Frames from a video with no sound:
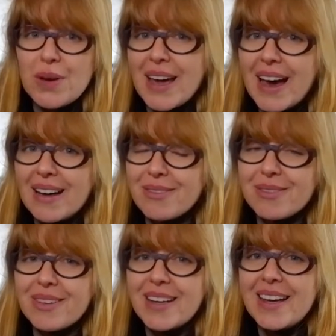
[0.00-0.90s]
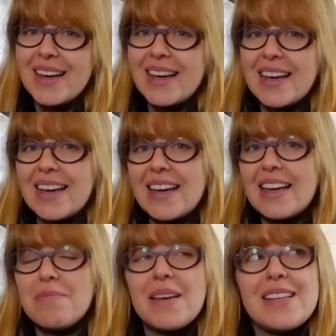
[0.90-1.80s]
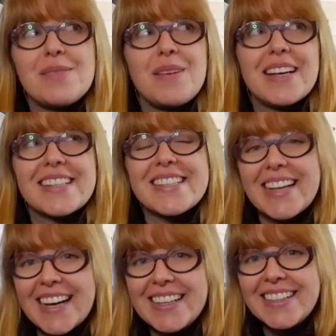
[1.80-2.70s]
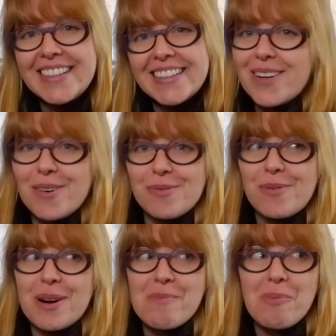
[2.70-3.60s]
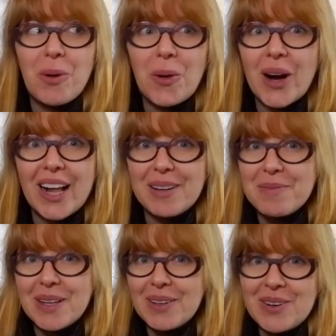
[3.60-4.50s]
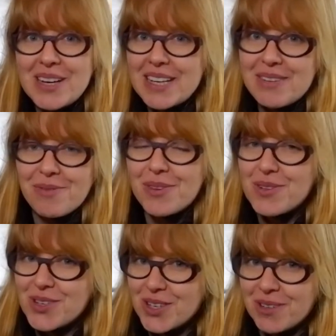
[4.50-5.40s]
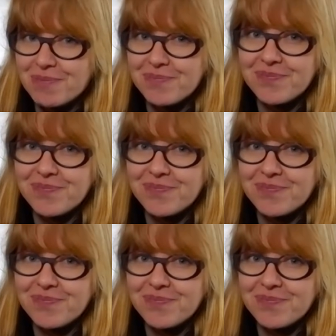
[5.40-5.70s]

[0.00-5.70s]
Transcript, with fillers: we have. It makes me excited of what more I'll be learning in the future.